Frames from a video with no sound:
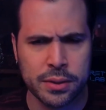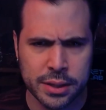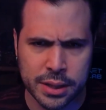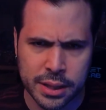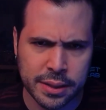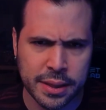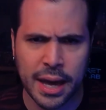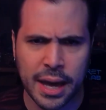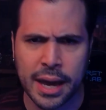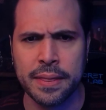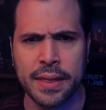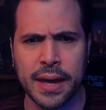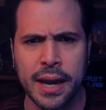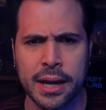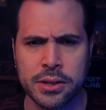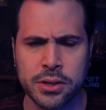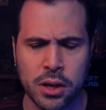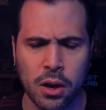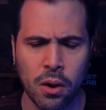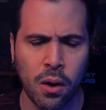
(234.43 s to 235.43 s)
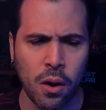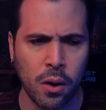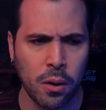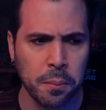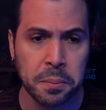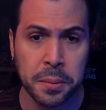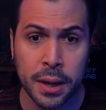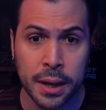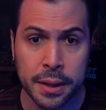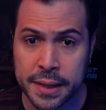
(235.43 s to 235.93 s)
Then they get to go home.
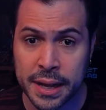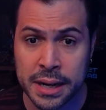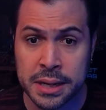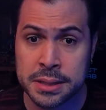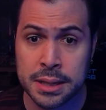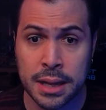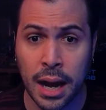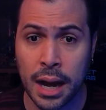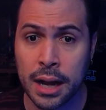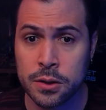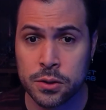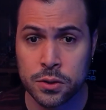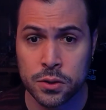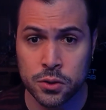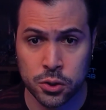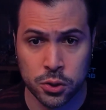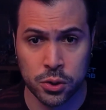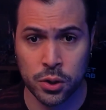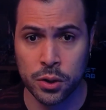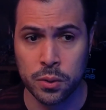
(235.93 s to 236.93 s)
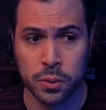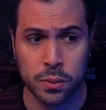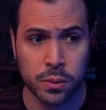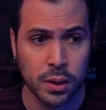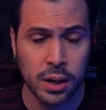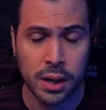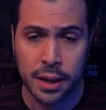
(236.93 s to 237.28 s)
That is not true.